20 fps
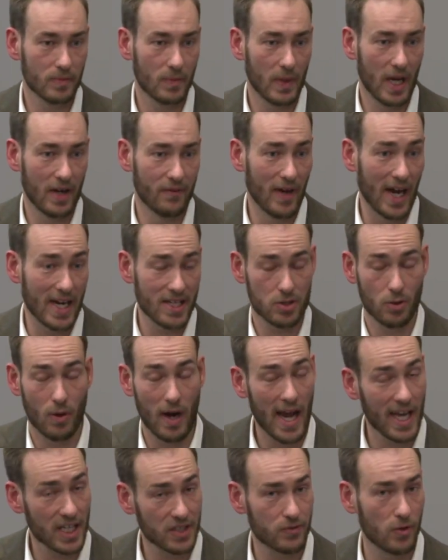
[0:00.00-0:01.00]
advice or
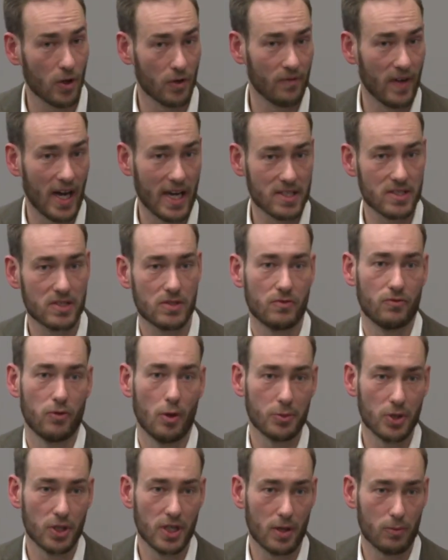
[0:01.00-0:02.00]
ask for advice
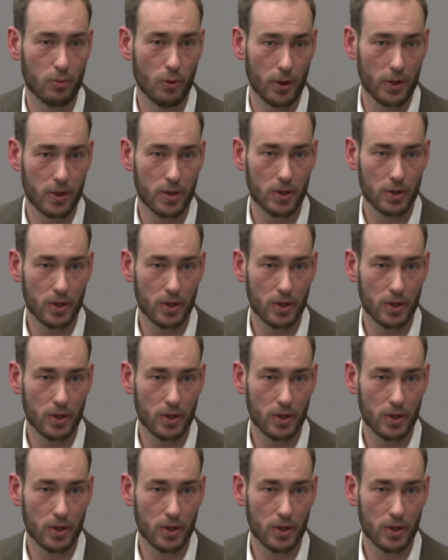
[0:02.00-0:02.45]
from your network